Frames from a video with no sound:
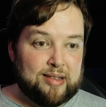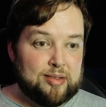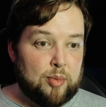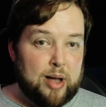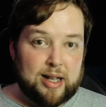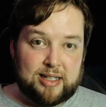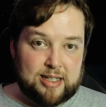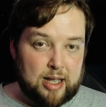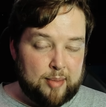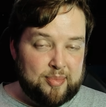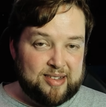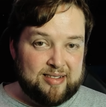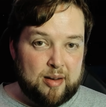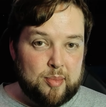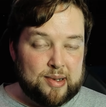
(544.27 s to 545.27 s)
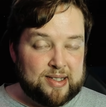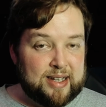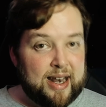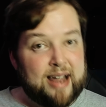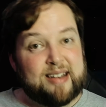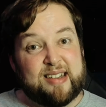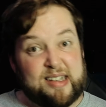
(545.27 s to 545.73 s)
so hot tub streamers
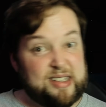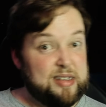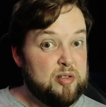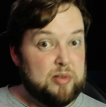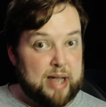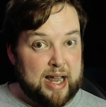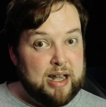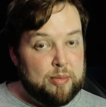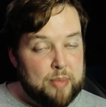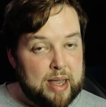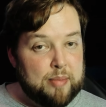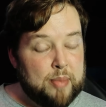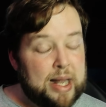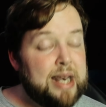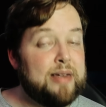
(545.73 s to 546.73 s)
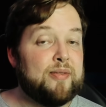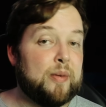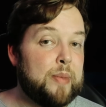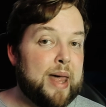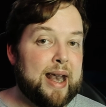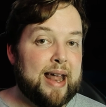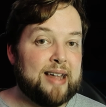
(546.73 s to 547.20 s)
can actually still kind of make money
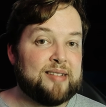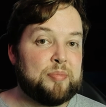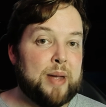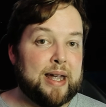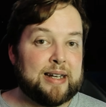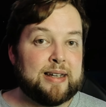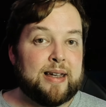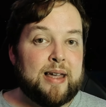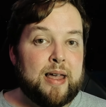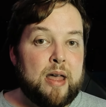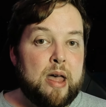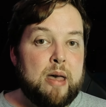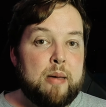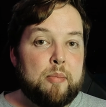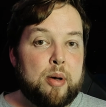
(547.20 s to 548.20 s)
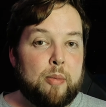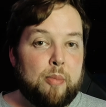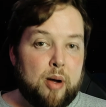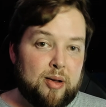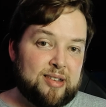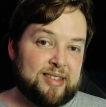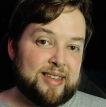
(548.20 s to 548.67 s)
from that aspect. But
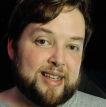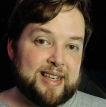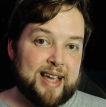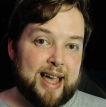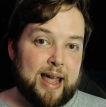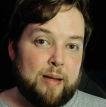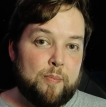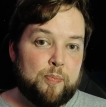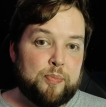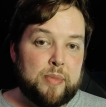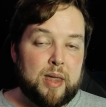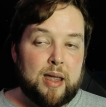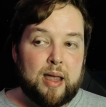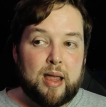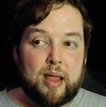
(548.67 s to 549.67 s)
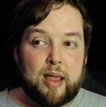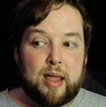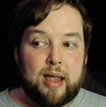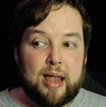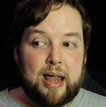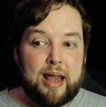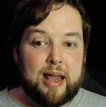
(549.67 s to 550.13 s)
most of the time,
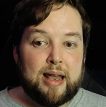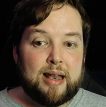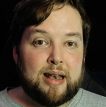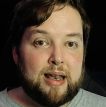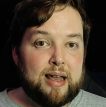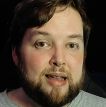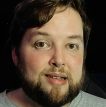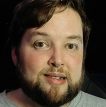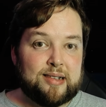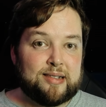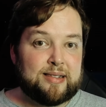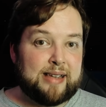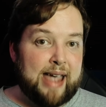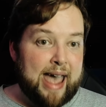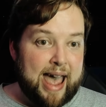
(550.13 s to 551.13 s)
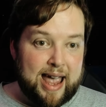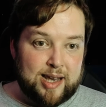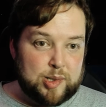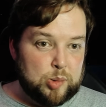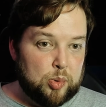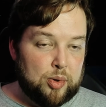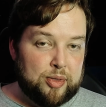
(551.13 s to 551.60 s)
it is just
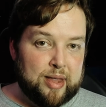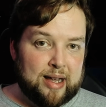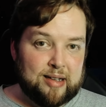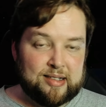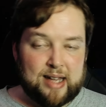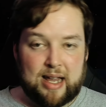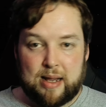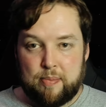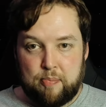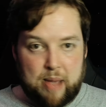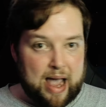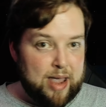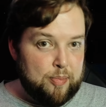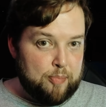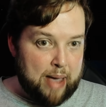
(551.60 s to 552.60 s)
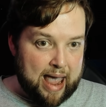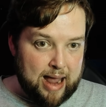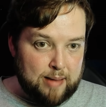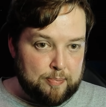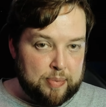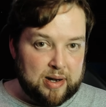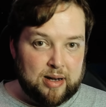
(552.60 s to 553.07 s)
casual things like buy
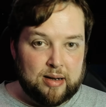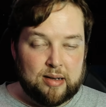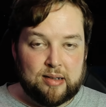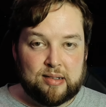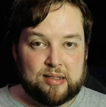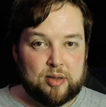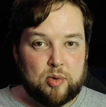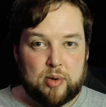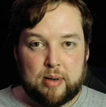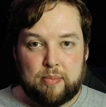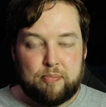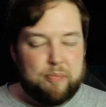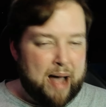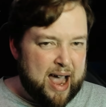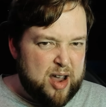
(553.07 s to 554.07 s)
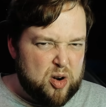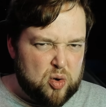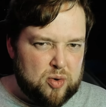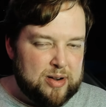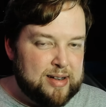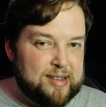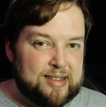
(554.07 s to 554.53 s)
Pampers or buy
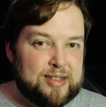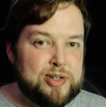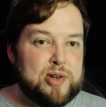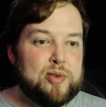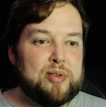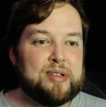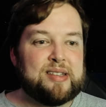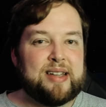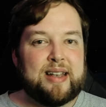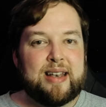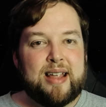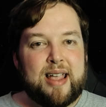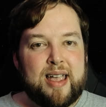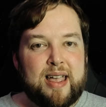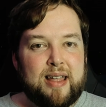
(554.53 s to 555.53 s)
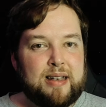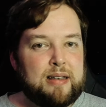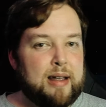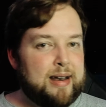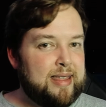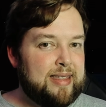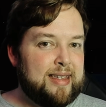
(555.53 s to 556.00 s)
orange juice, and
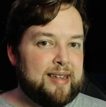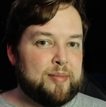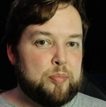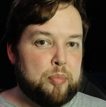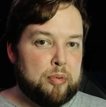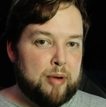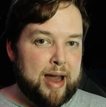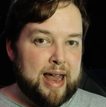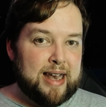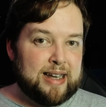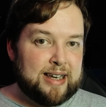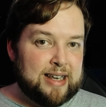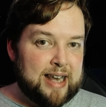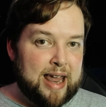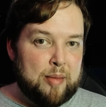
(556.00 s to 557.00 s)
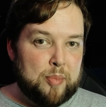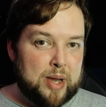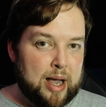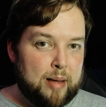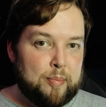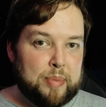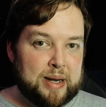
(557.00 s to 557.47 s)
none of these brand name
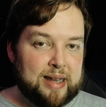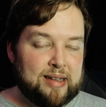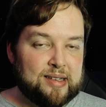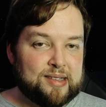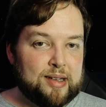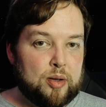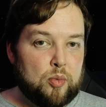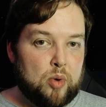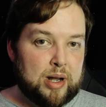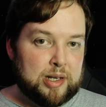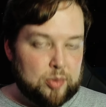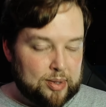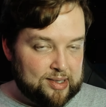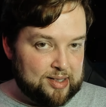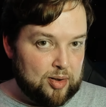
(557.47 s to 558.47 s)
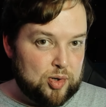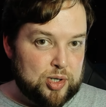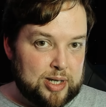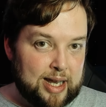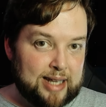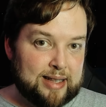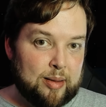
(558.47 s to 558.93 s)
companies want to
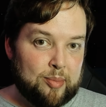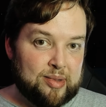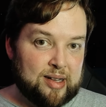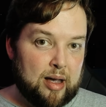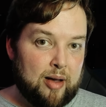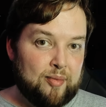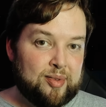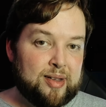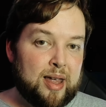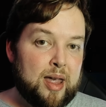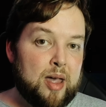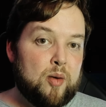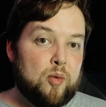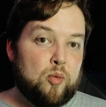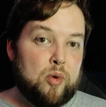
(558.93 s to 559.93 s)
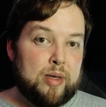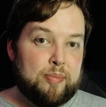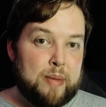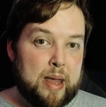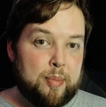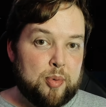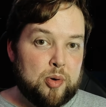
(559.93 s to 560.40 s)
associate themselves with
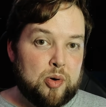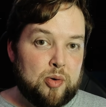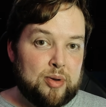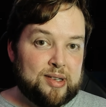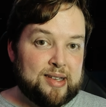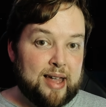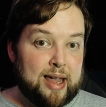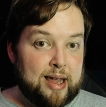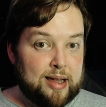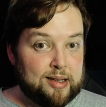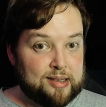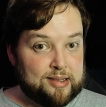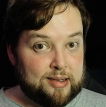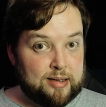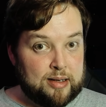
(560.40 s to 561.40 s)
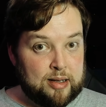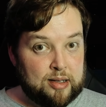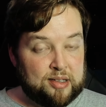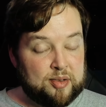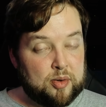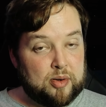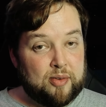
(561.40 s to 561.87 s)
people who say certain
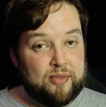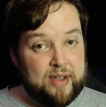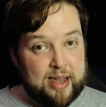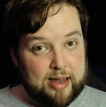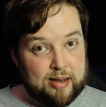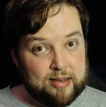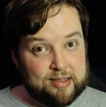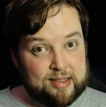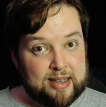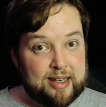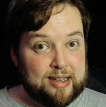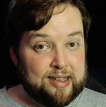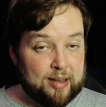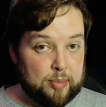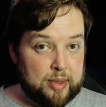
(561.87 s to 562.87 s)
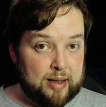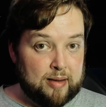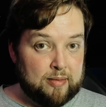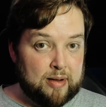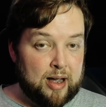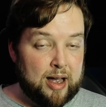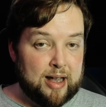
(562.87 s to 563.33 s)
historical figures did
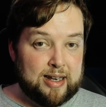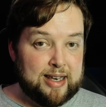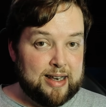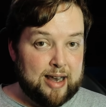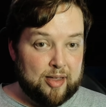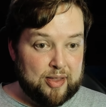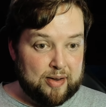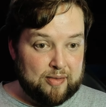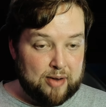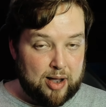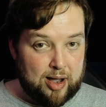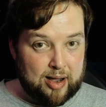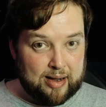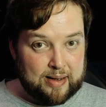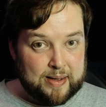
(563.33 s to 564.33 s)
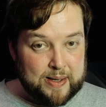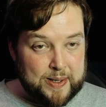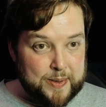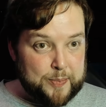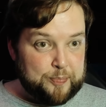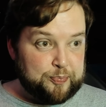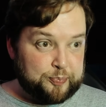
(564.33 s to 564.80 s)
nothing wrong.
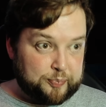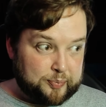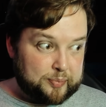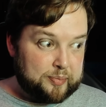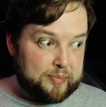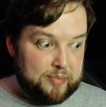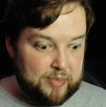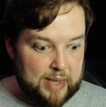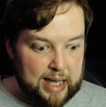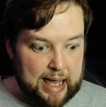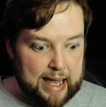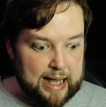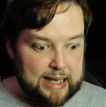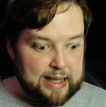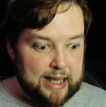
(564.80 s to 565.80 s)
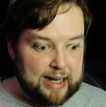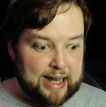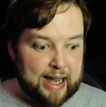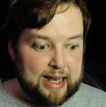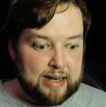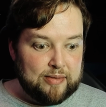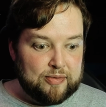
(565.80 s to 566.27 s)
And that
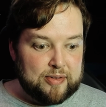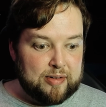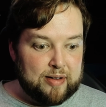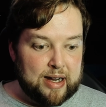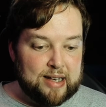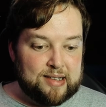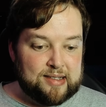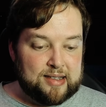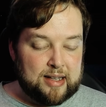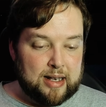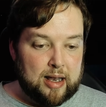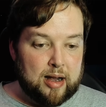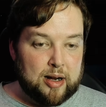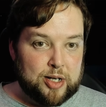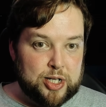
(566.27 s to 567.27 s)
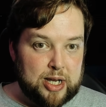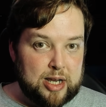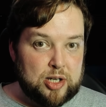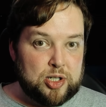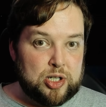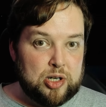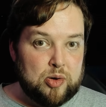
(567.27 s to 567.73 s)
kind of creates the large
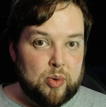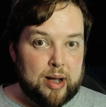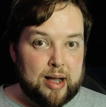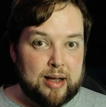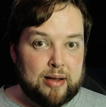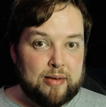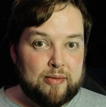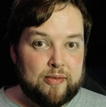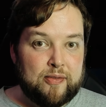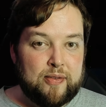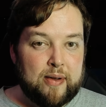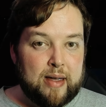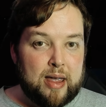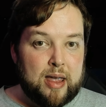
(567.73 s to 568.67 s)
issue of